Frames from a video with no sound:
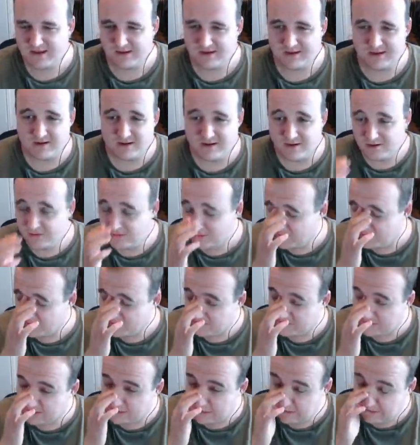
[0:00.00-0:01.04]
you know,
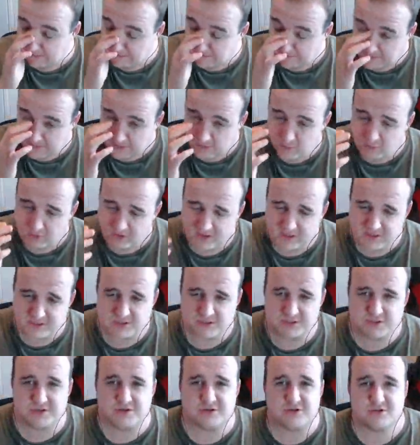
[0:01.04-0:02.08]
we'll
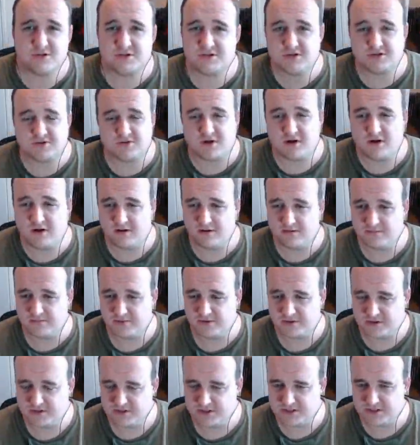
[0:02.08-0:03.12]
introduce the Taran
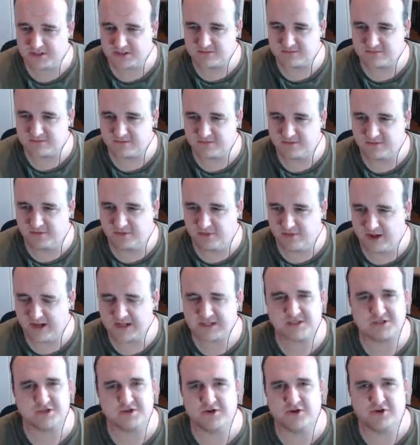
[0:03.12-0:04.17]
because
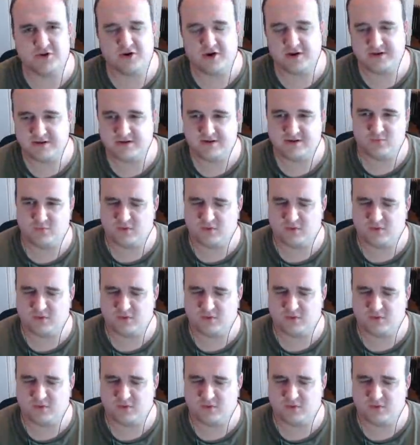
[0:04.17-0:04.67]
that's a good idea.